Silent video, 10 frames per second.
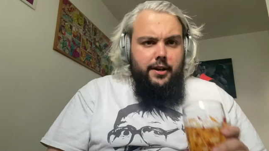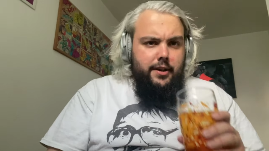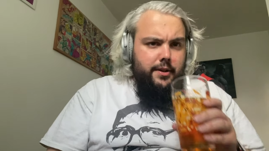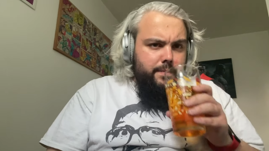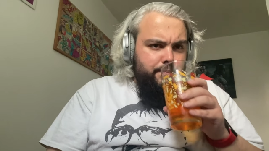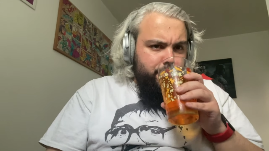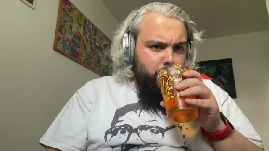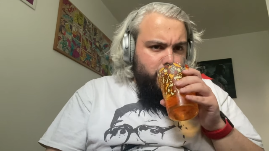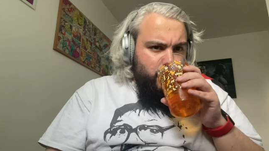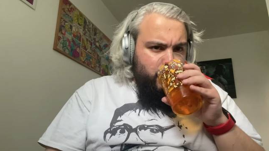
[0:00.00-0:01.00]

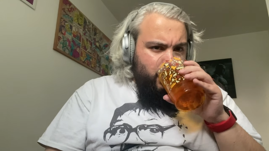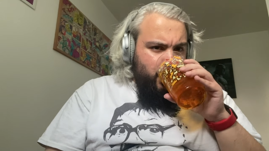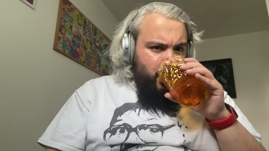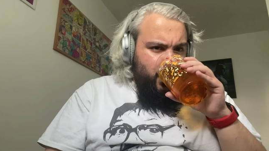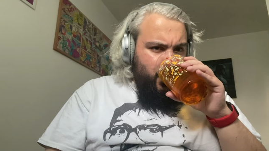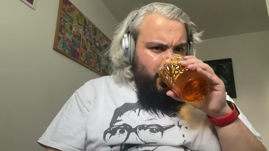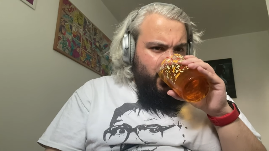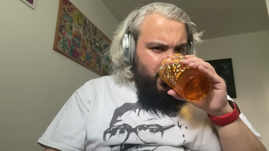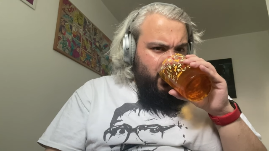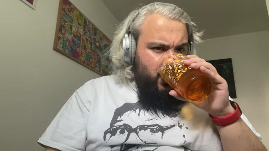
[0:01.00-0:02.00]

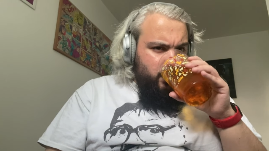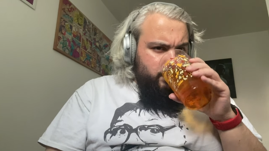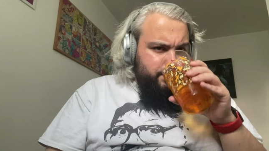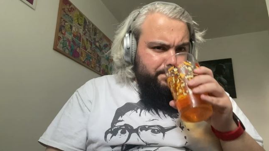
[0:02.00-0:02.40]
[no speech]